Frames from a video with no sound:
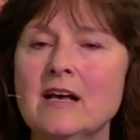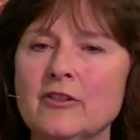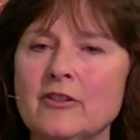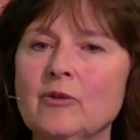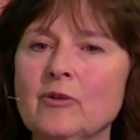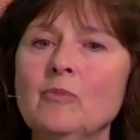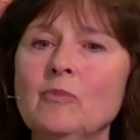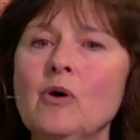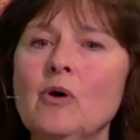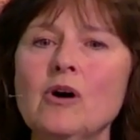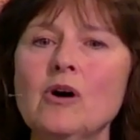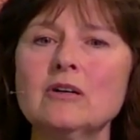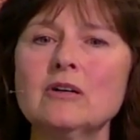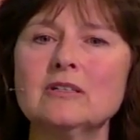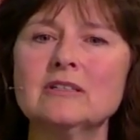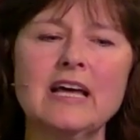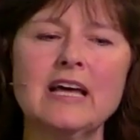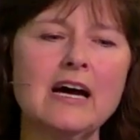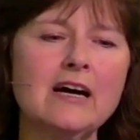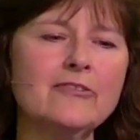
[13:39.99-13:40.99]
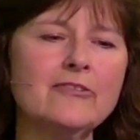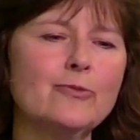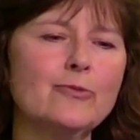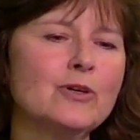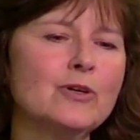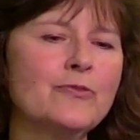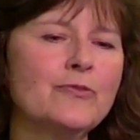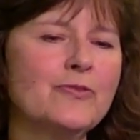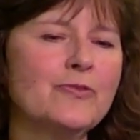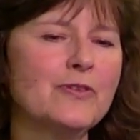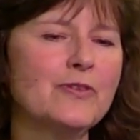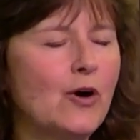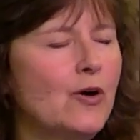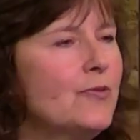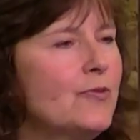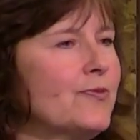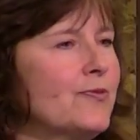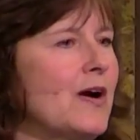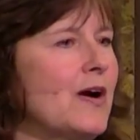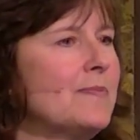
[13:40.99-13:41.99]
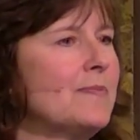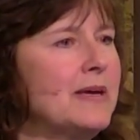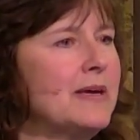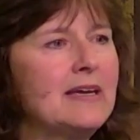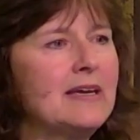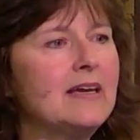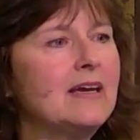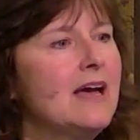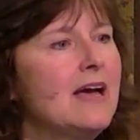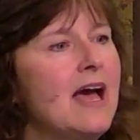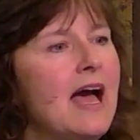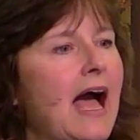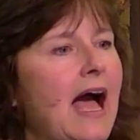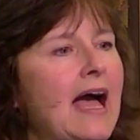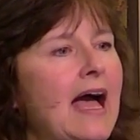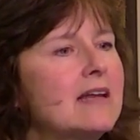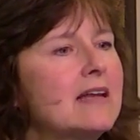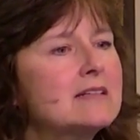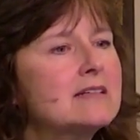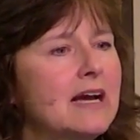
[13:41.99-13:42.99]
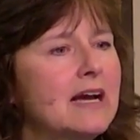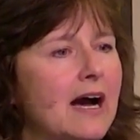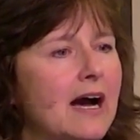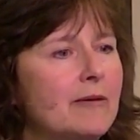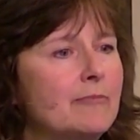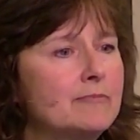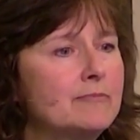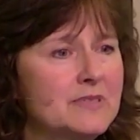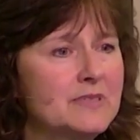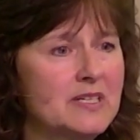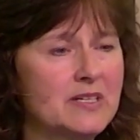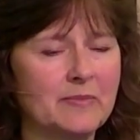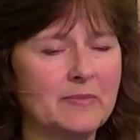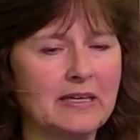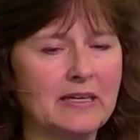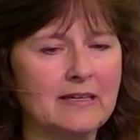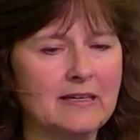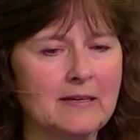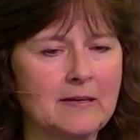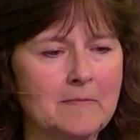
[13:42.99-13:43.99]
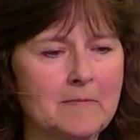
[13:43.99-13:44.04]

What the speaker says: the more love will flow from me and come to me.